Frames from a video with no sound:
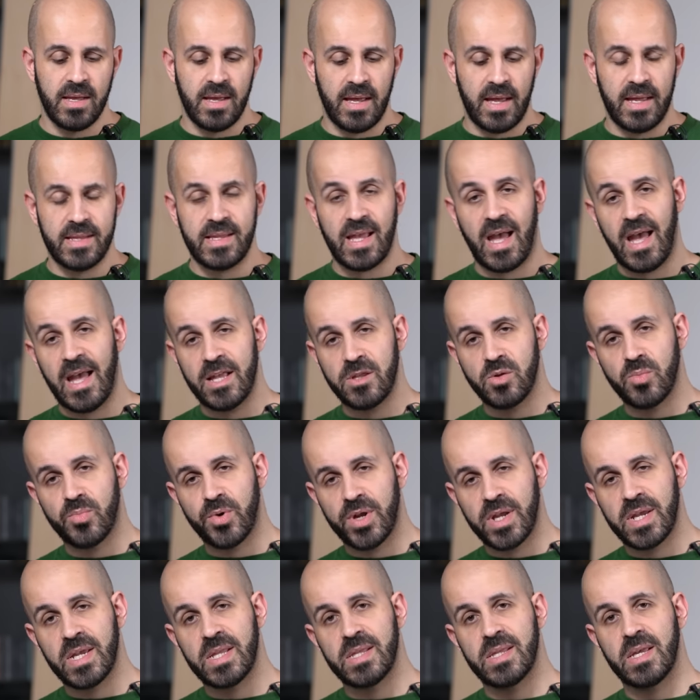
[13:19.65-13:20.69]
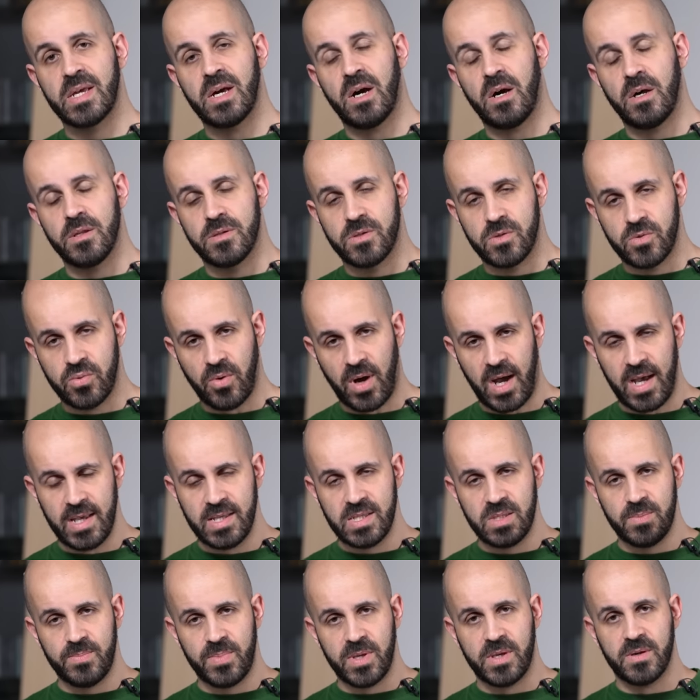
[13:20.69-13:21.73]
and I had to bring in the car
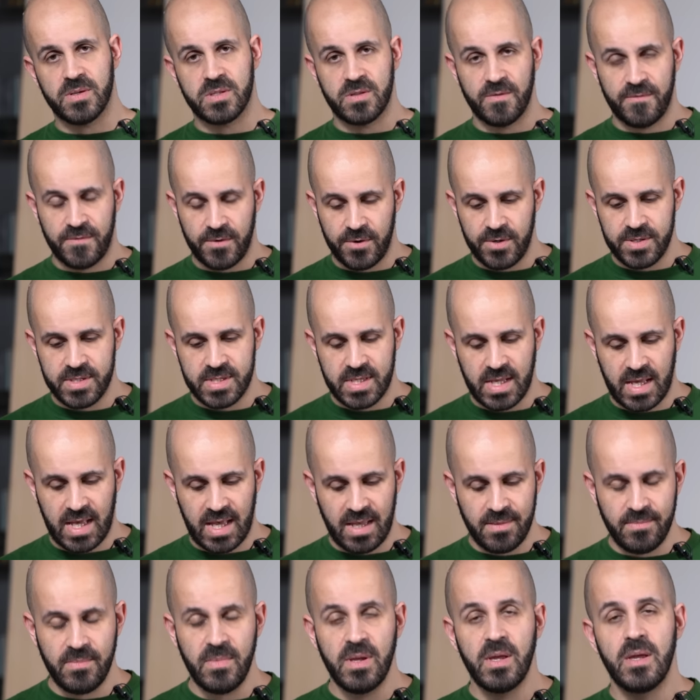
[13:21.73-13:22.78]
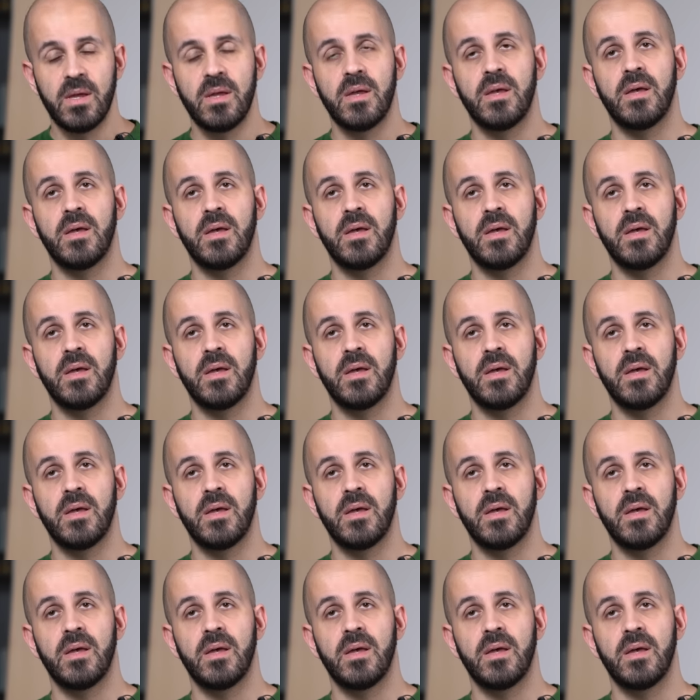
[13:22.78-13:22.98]
twice because the first time